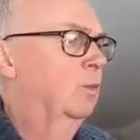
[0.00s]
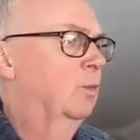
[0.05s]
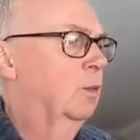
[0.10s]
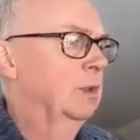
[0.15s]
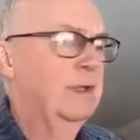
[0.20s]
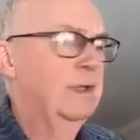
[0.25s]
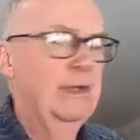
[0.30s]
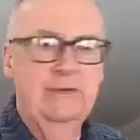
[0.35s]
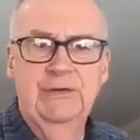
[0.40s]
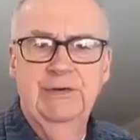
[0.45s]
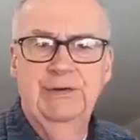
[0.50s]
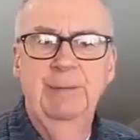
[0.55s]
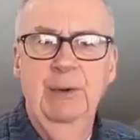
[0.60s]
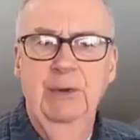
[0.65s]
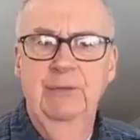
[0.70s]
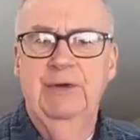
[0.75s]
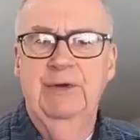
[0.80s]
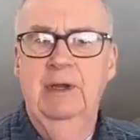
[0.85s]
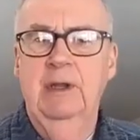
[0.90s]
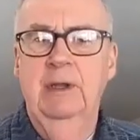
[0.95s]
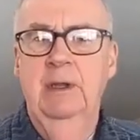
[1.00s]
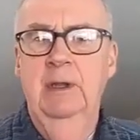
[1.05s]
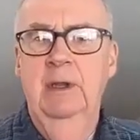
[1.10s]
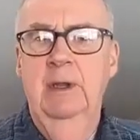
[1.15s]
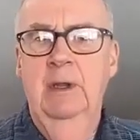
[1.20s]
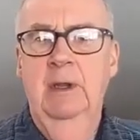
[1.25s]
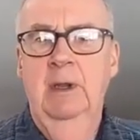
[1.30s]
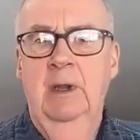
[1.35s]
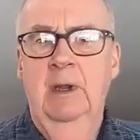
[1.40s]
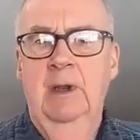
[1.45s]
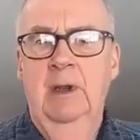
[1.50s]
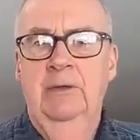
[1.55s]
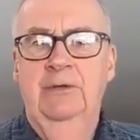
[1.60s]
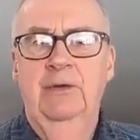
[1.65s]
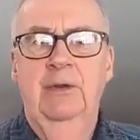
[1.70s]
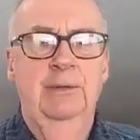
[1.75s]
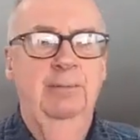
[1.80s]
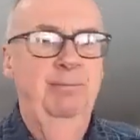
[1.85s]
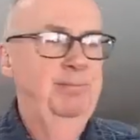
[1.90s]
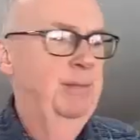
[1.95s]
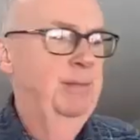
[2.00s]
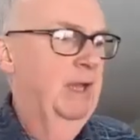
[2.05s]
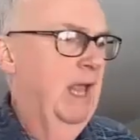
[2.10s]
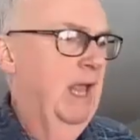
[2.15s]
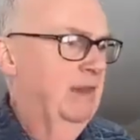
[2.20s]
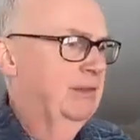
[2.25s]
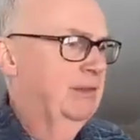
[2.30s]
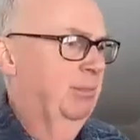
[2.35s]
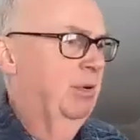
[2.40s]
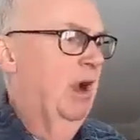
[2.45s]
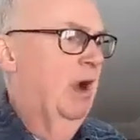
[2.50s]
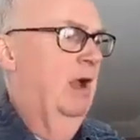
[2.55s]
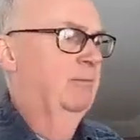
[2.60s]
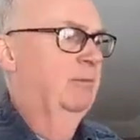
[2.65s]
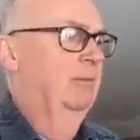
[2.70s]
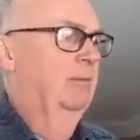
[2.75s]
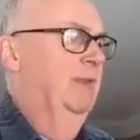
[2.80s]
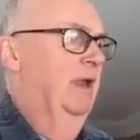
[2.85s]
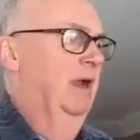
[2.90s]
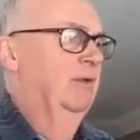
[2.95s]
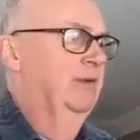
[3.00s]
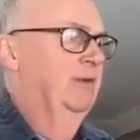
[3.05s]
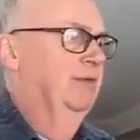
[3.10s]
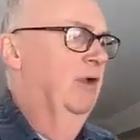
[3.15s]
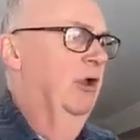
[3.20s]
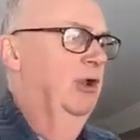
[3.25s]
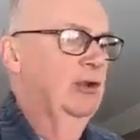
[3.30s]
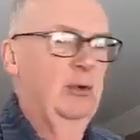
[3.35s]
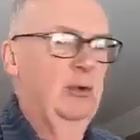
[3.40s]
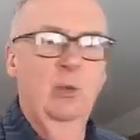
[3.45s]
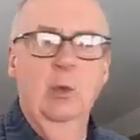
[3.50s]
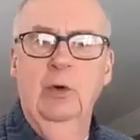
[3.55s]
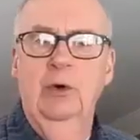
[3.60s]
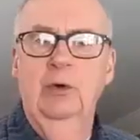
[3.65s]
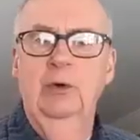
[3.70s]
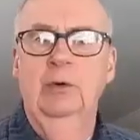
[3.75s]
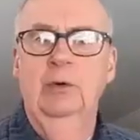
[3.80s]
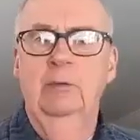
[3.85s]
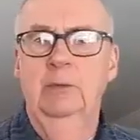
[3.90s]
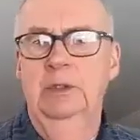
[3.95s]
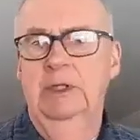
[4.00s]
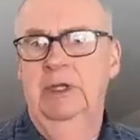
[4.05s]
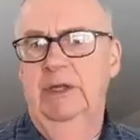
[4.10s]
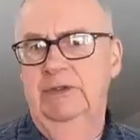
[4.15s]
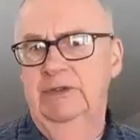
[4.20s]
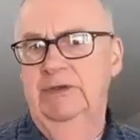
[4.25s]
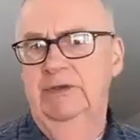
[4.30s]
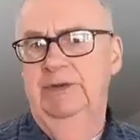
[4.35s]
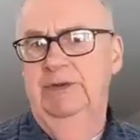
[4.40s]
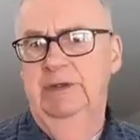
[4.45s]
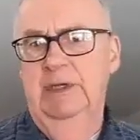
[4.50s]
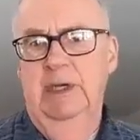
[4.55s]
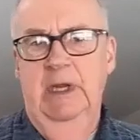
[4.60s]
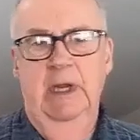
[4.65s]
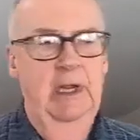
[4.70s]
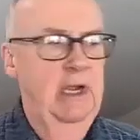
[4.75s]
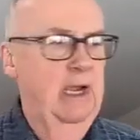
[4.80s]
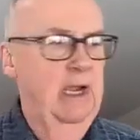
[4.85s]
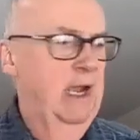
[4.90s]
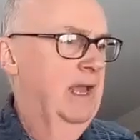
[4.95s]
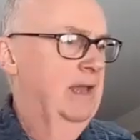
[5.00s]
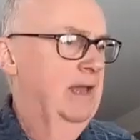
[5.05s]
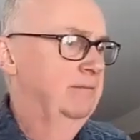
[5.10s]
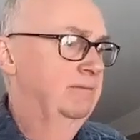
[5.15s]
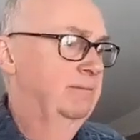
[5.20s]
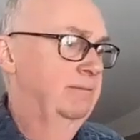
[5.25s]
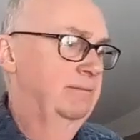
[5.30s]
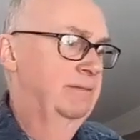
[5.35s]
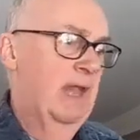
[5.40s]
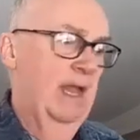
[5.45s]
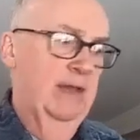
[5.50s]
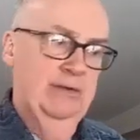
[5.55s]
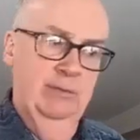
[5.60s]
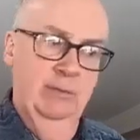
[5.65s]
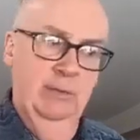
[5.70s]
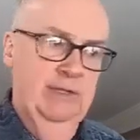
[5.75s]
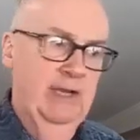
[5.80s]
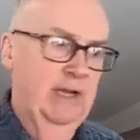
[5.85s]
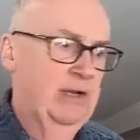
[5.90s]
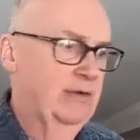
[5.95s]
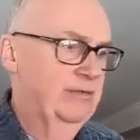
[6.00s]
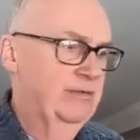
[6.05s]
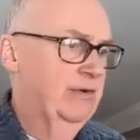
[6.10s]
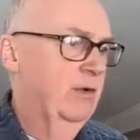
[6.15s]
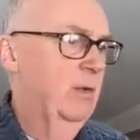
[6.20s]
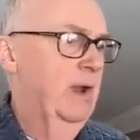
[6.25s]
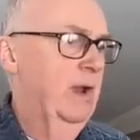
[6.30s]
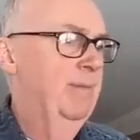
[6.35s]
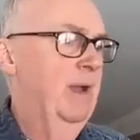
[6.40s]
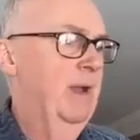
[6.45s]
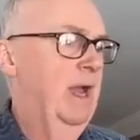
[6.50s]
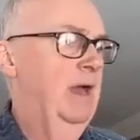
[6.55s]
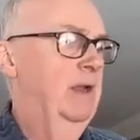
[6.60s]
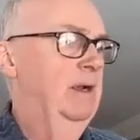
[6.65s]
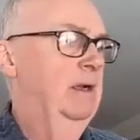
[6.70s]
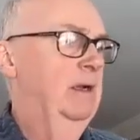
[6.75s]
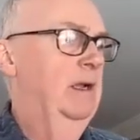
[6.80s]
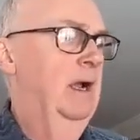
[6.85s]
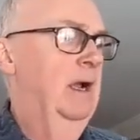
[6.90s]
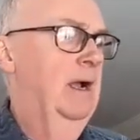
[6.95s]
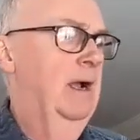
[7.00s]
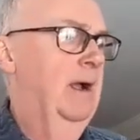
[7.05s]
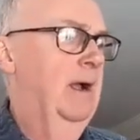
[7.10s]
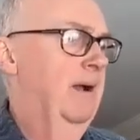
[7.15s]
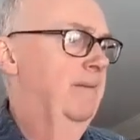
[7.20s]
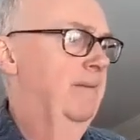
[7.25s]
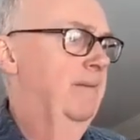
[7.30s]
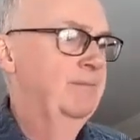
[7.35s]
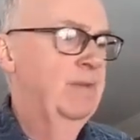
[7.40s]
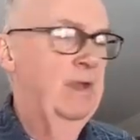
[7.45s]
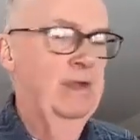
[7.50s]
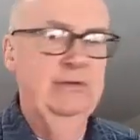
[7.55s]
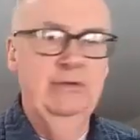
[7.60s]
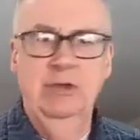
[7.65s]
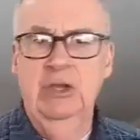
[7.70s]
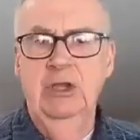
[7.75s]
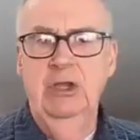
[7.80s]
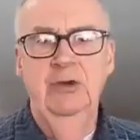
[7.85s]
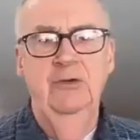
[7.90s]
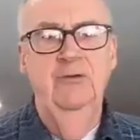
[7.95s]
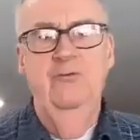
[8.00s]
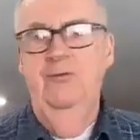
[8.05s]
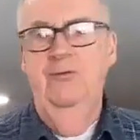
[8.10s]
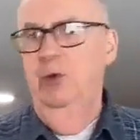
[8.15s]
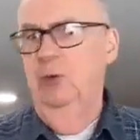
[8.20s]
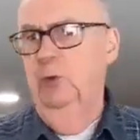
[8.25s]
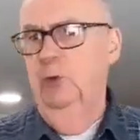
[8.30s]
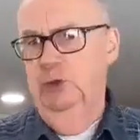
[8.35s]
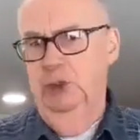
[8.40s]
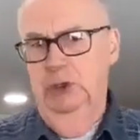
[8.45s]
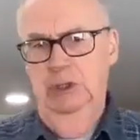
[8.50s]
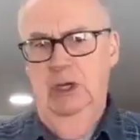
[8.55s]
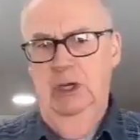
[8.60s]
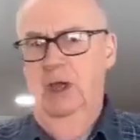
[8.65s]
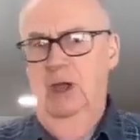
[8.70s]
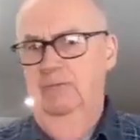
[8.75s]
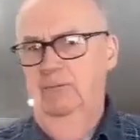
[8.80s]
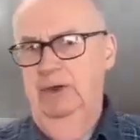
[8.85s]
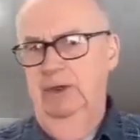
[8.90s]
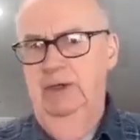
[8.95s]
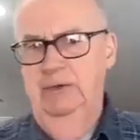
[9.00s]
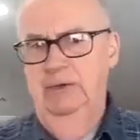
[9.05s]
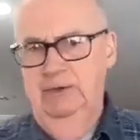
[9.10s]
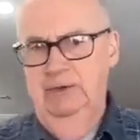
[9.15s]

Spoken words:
religious music? So again, the problem there is on the word religious. And that's what they disagree about. It's a confusion of